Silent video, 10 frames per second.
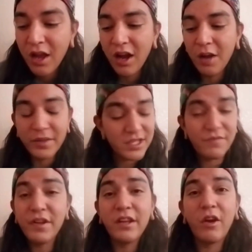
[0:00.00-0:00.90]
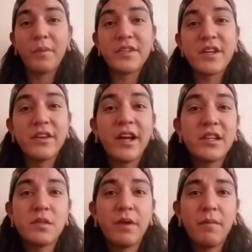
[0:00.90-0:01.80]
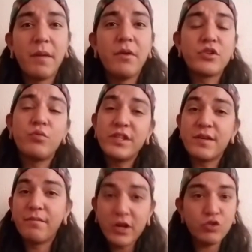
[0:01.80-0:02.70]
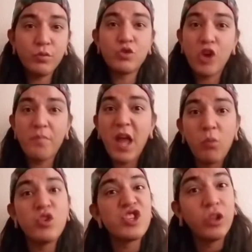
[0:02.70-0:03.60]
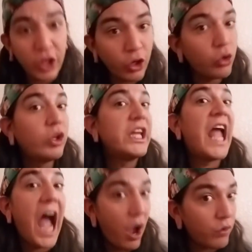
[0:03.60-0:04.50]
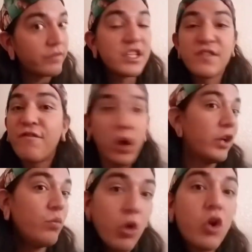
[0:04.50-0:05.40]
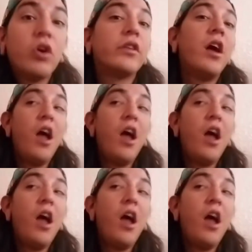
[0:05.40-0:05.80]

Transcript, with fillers: Um, in this video, I'm going to tell you guys about my most recent mushroom trip that was literally out of this fucking world.